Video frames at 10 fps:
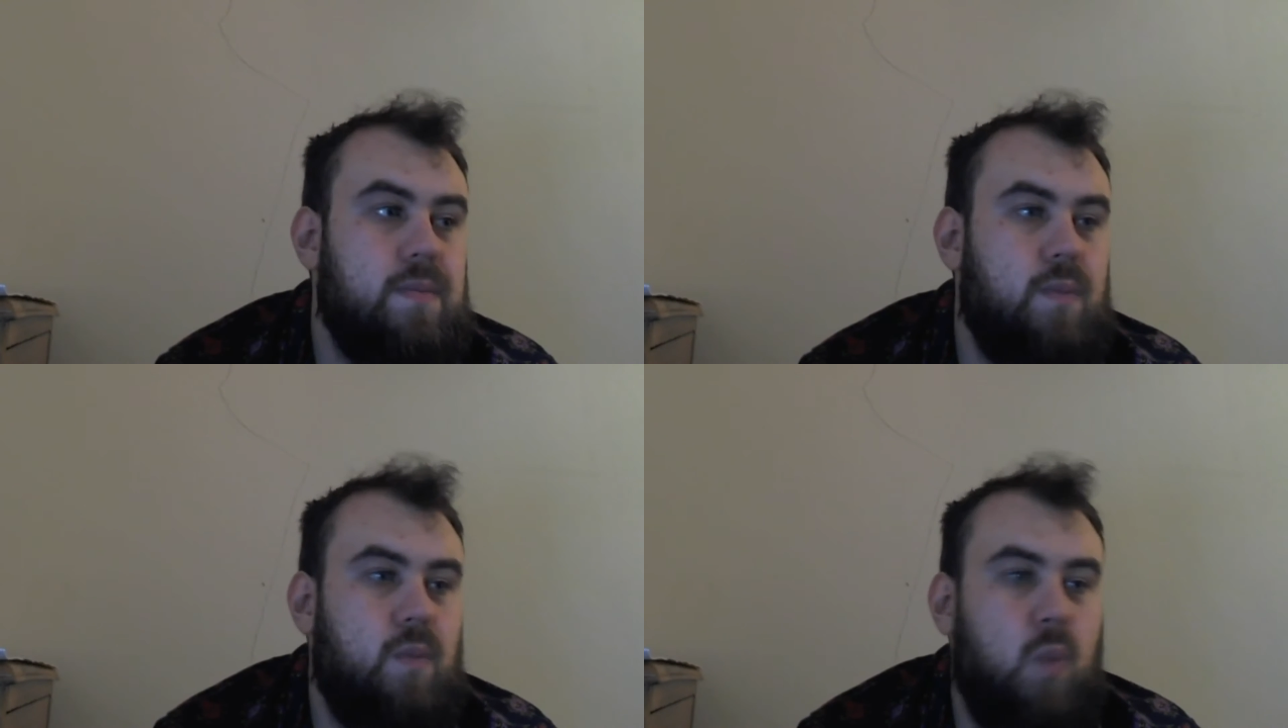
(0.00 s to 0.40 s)

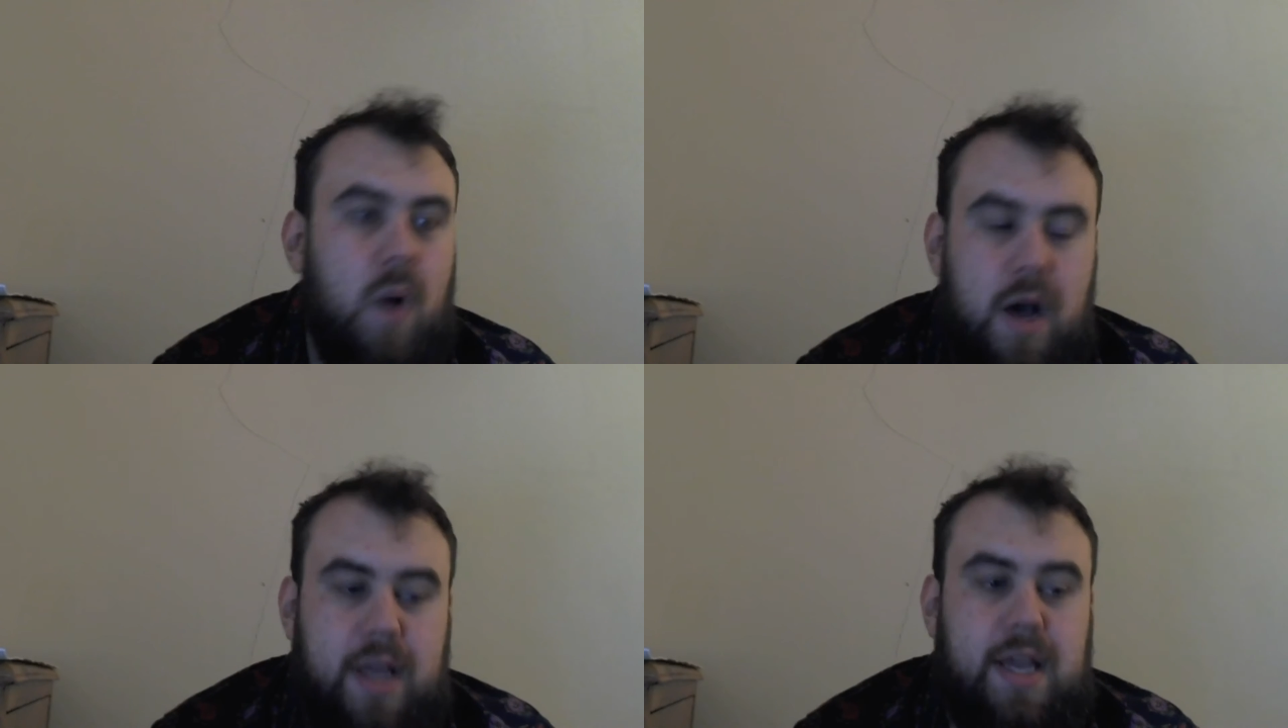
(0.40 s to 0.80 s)

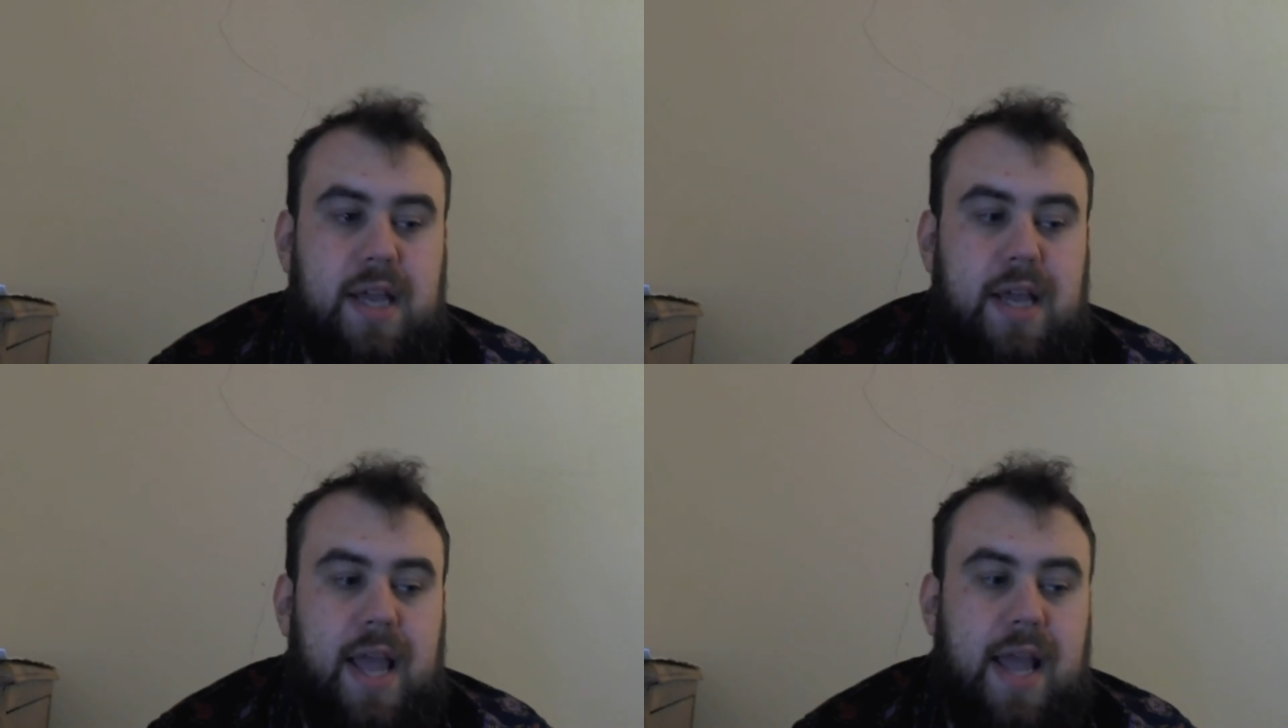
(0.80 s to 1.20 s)

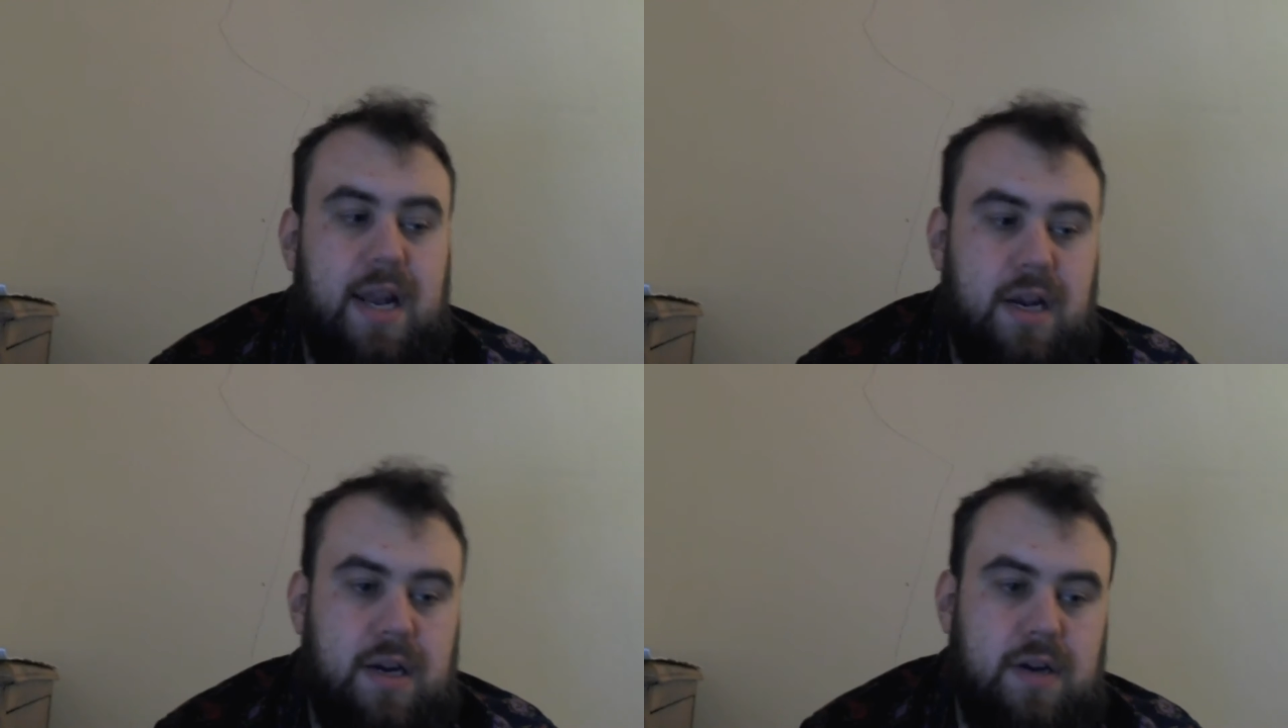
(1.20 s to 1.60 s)
working
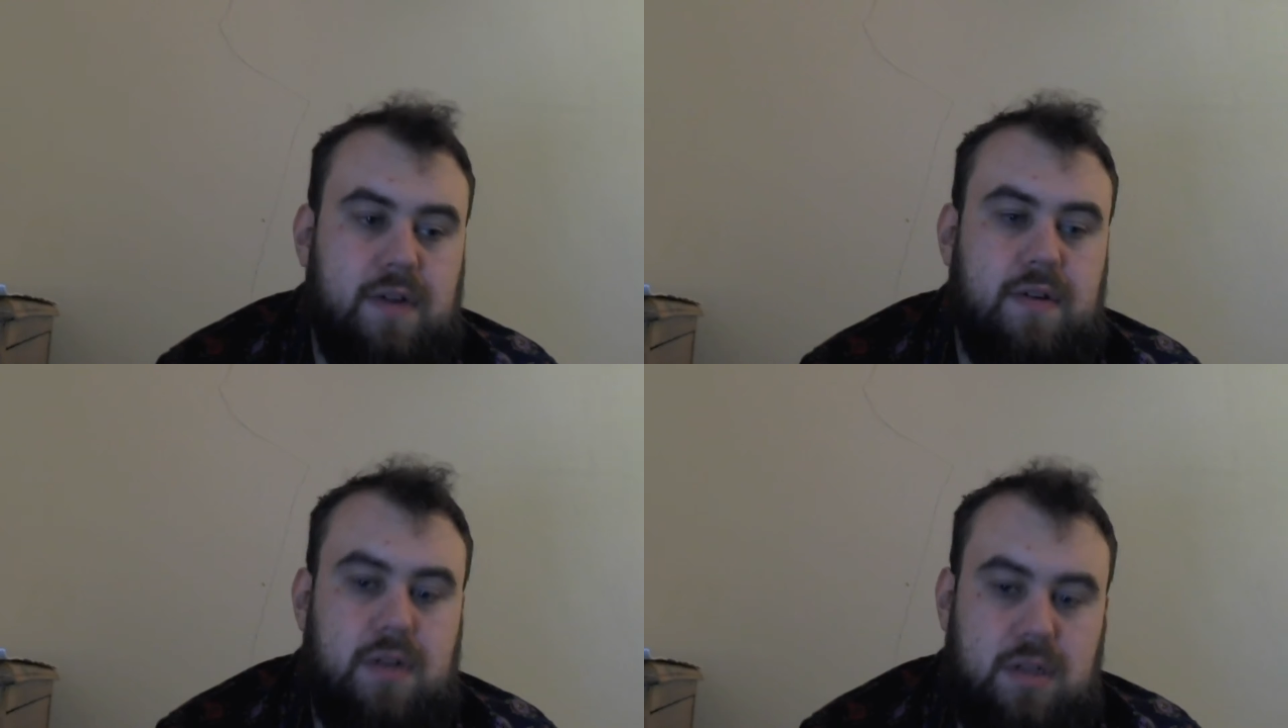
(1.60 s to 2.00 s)
in
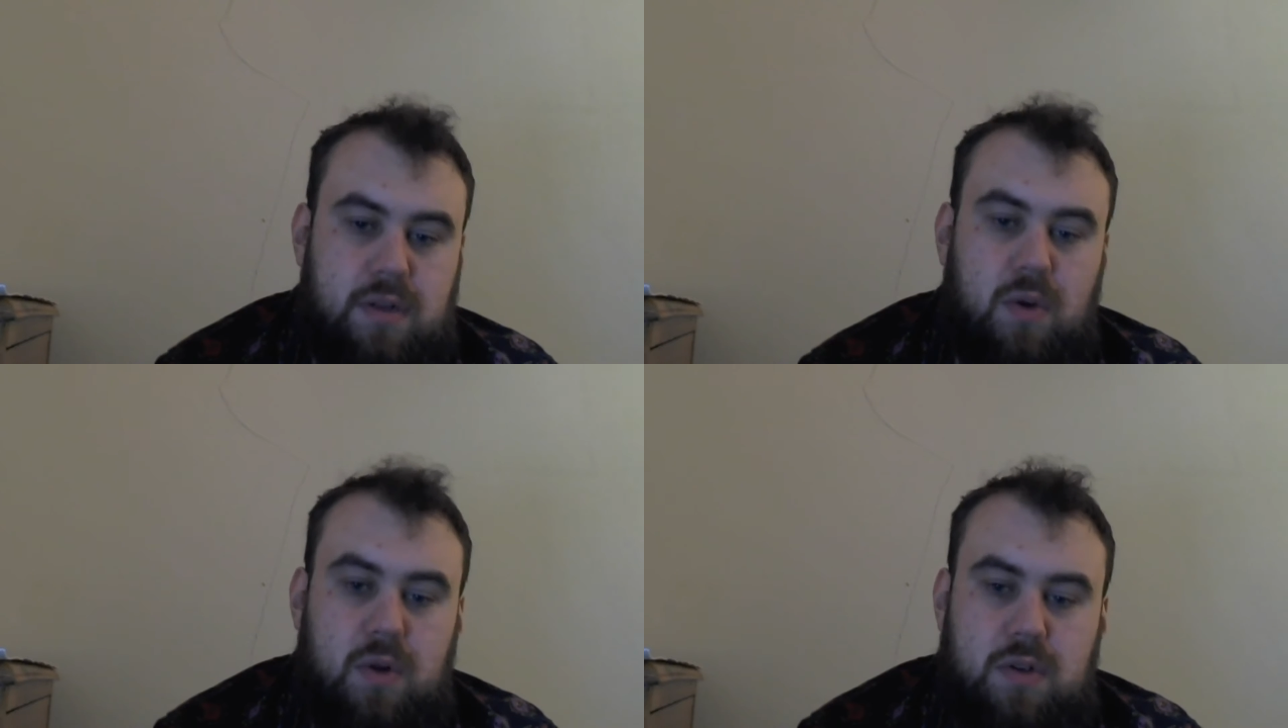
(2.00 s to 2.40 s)

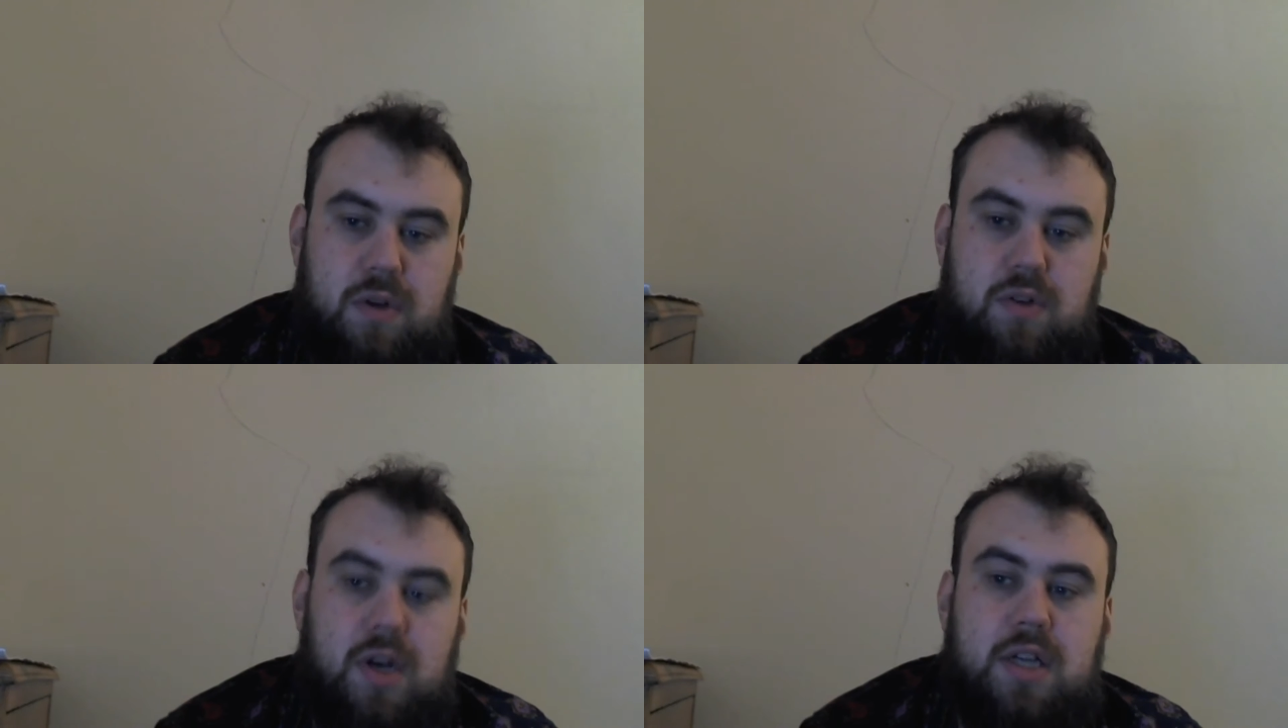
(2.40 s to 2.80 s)
or sort of
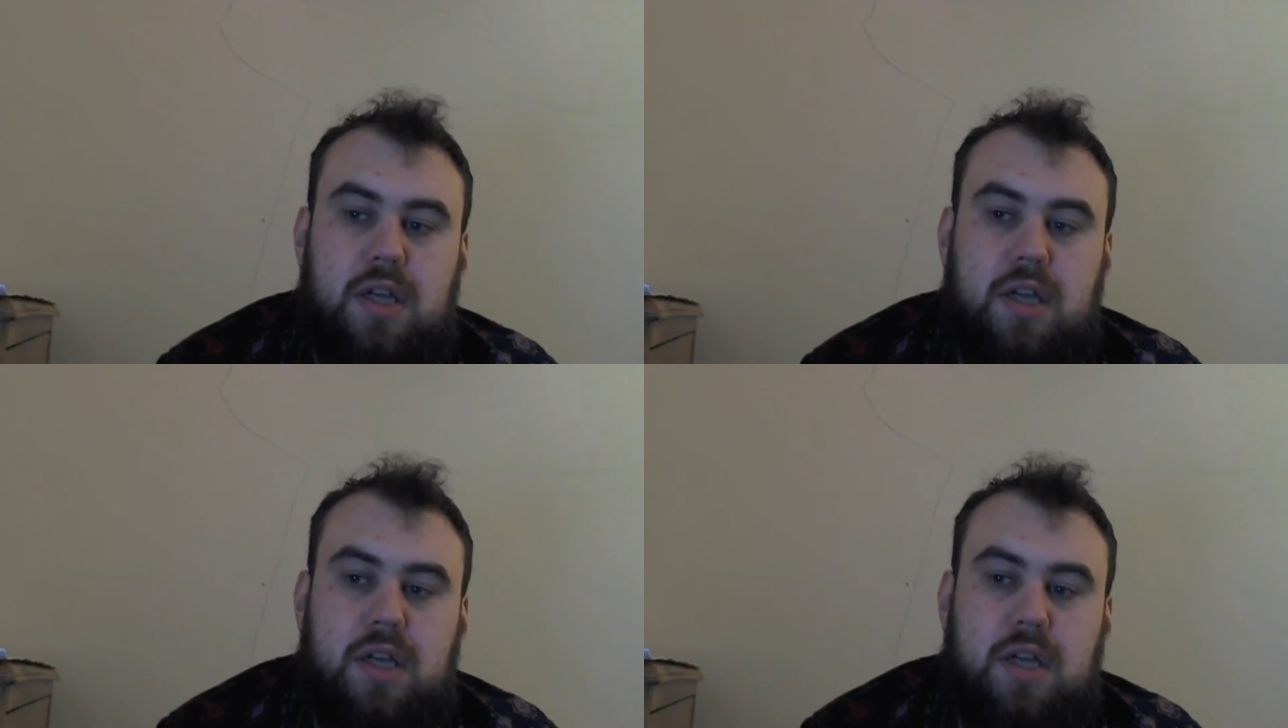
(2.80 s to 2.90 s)
trying to